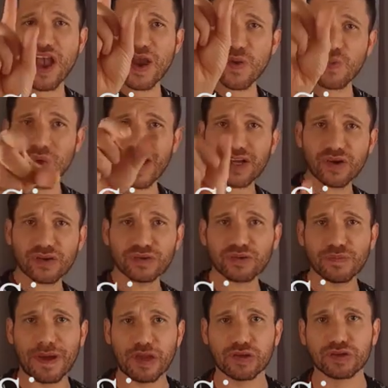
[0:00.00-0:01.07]
and welcome to
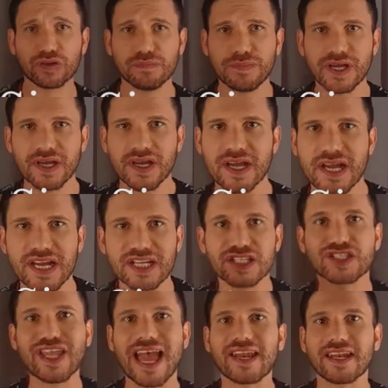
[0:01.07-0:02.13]
my YouTube
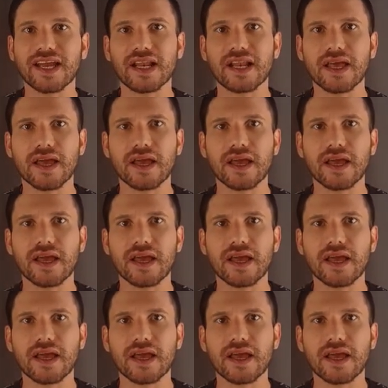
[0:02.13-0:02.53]
channel.